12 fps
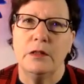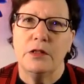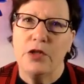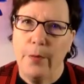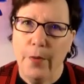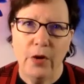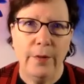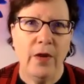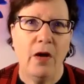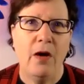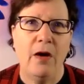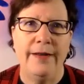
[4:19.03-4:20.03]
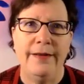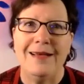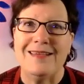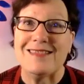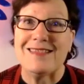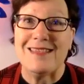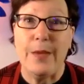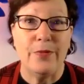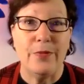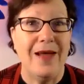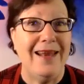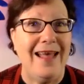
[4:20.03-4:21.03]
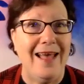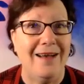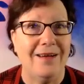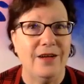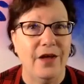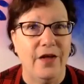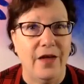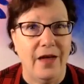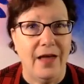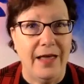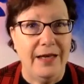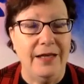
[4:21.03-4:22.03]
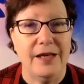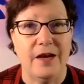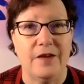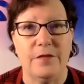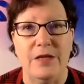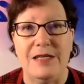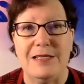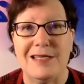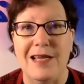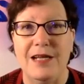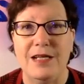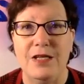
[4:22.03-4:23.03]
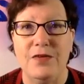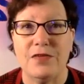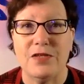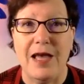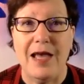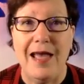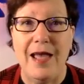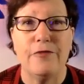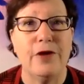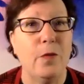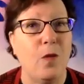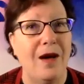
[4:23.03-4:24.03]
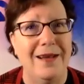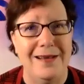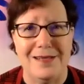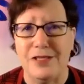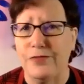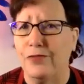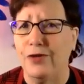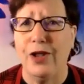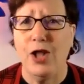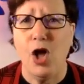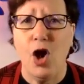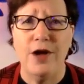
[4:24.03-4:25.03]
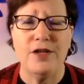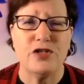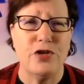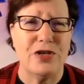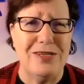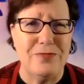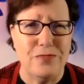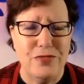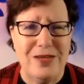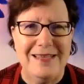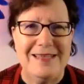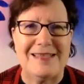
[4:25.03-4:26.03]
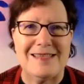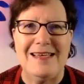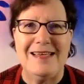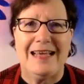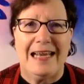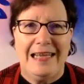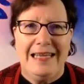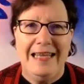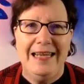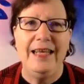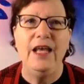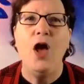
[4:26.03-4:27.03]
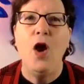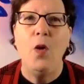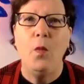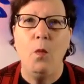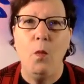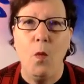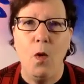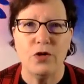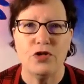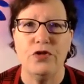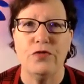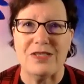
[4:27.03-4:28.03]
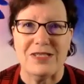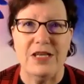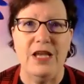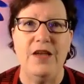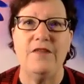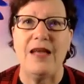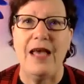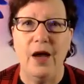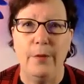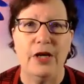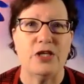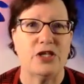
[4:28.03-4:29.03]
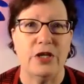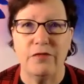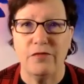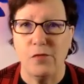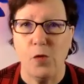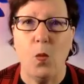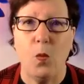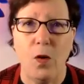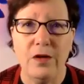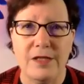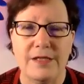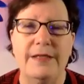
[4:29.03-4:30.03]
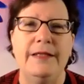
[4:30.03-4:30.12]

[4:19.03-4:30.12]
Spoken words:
So bottom line, separate out any government incentives, everyone in a different line, so you can really see clearly what you've received, how much and for what.